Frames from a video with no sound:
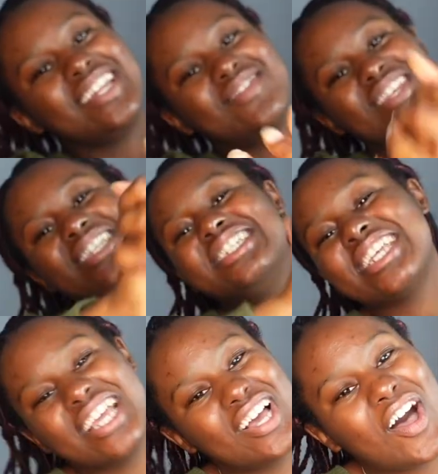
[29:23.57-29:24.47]
of this
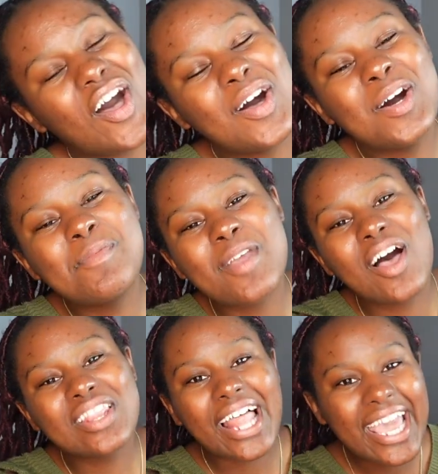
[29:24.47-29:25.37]
Shein haul. Hope
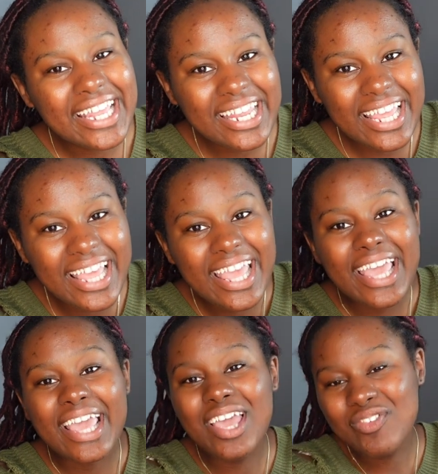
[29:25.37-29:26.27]
y'all liked it.
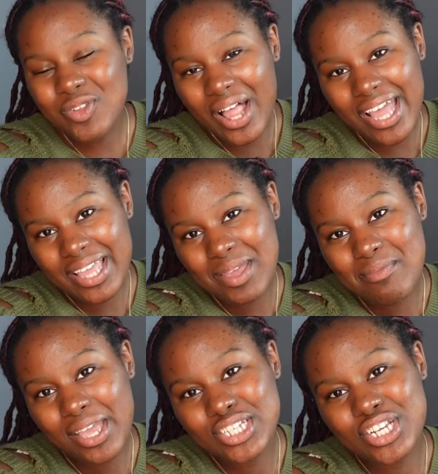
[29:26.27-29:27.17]
If you like it,
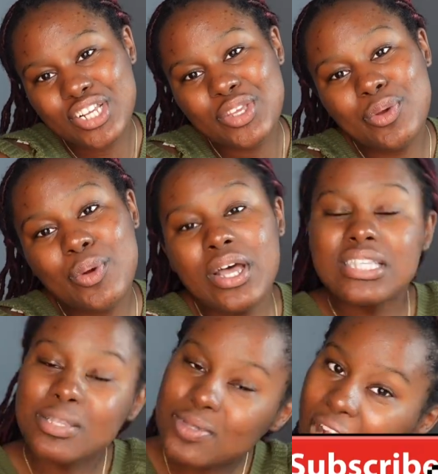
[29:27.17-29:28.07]
make sure you
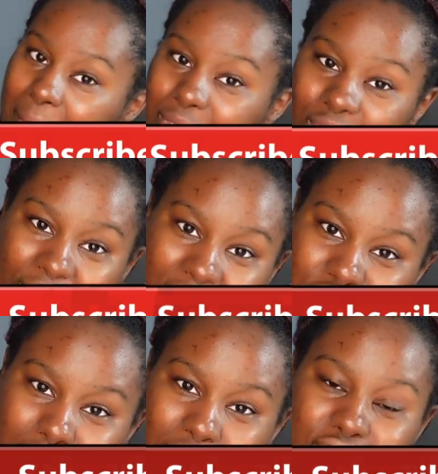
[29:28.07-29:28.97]
subscribe to the
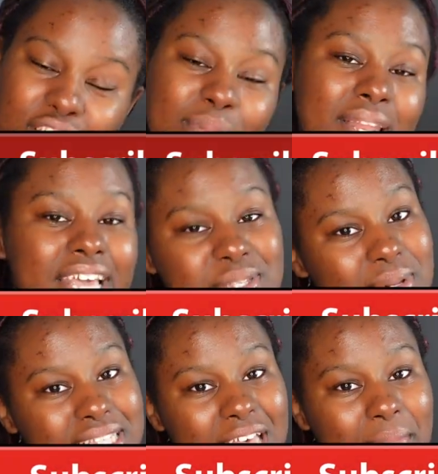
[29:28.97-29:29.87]
notification bell so you know the next one
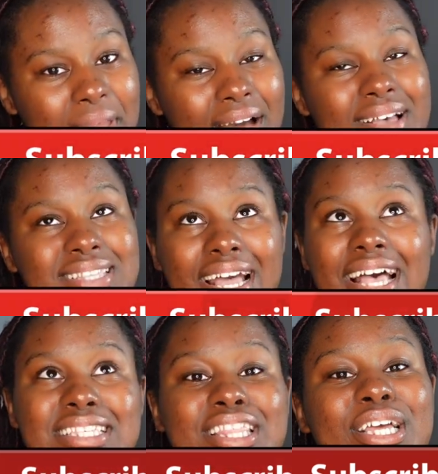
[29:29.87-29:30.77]
is coming out. Because like I
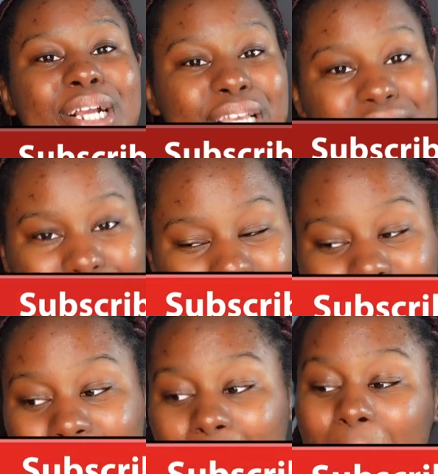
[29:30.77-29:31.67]
said, there is another
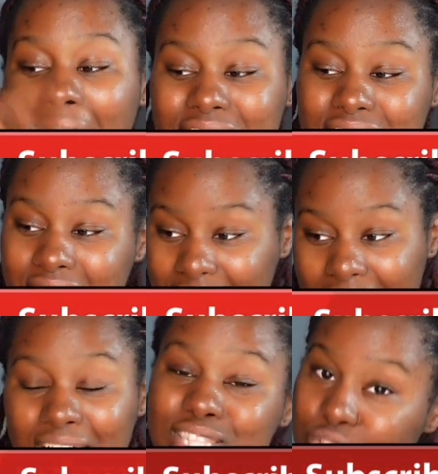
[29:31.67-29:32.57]
one. I'm actually looking
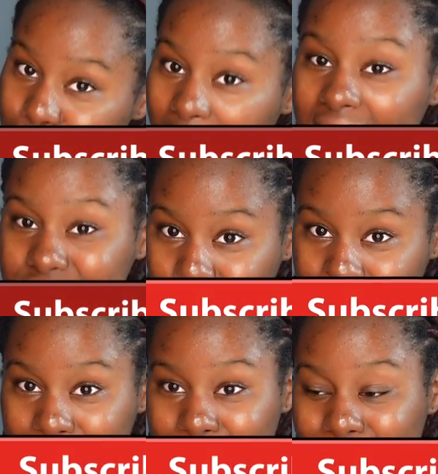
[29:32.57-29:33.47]
at two bags over
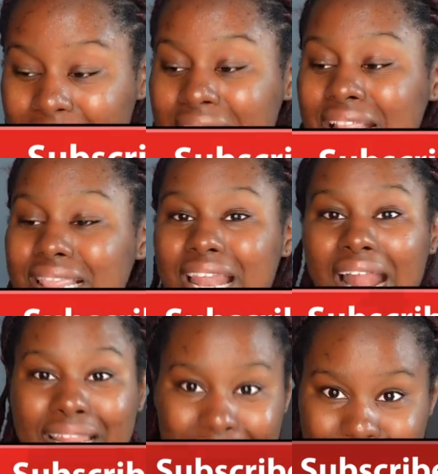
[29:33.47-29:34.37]
here that I
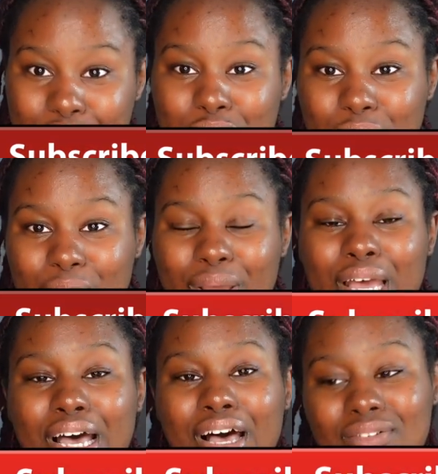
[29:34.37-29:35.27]
need to do
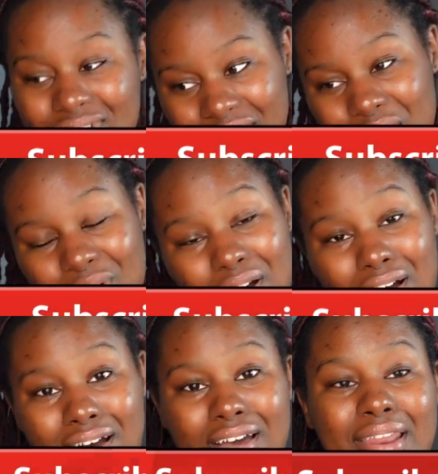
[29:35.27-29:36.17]
a video
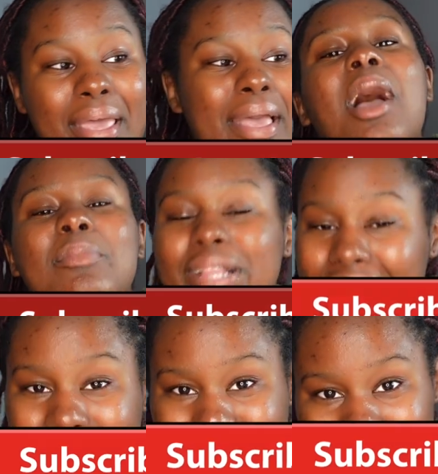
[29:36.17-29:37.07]
on. I'm
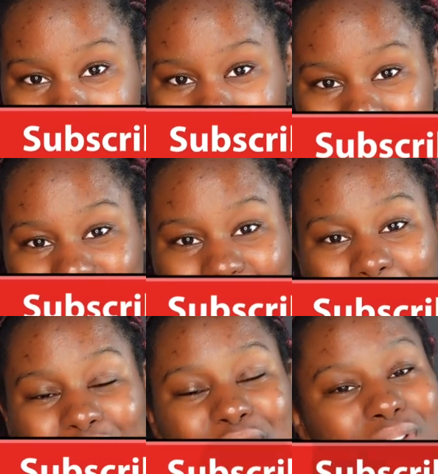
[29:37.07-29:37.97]
really excited about those, so
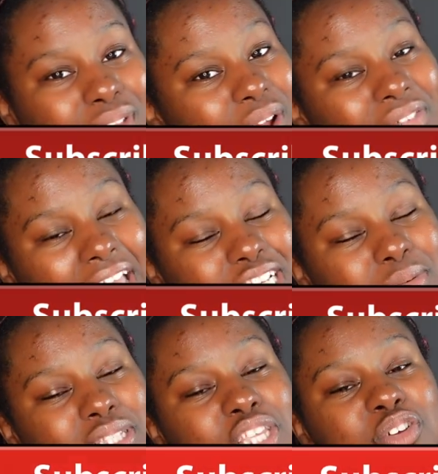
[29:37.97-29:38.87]
make sure you hit the notification
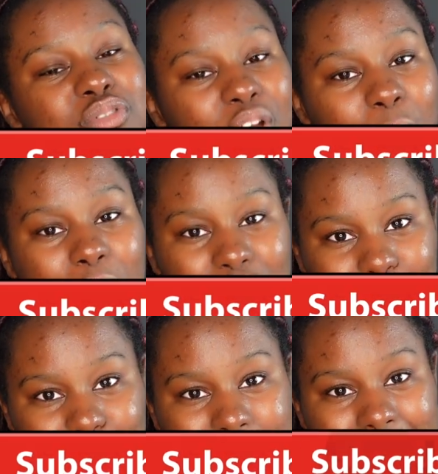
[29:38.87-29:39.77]
bell so you know when
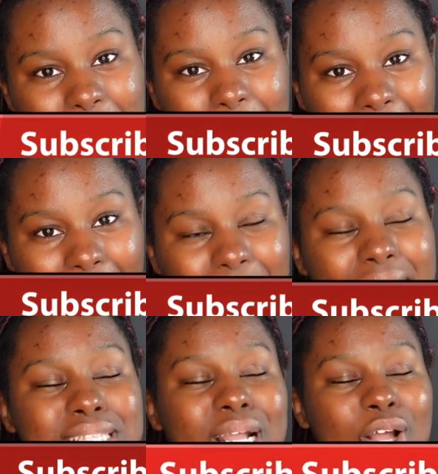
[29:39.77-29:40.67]
those ones come out,
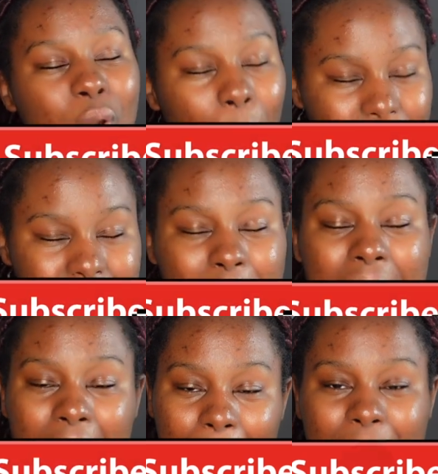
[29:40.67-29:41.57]
because they're going to be
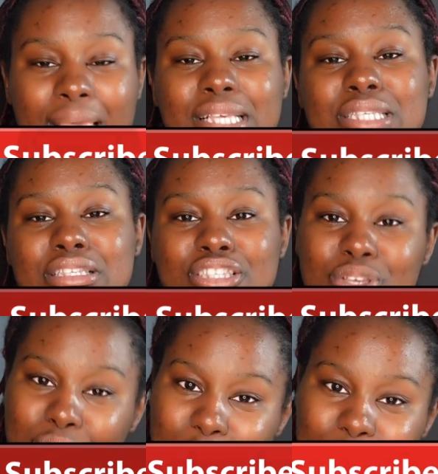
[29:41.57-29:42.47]
coming
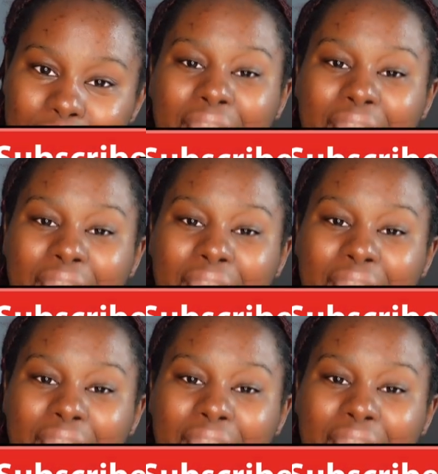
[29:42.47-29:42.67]
soon.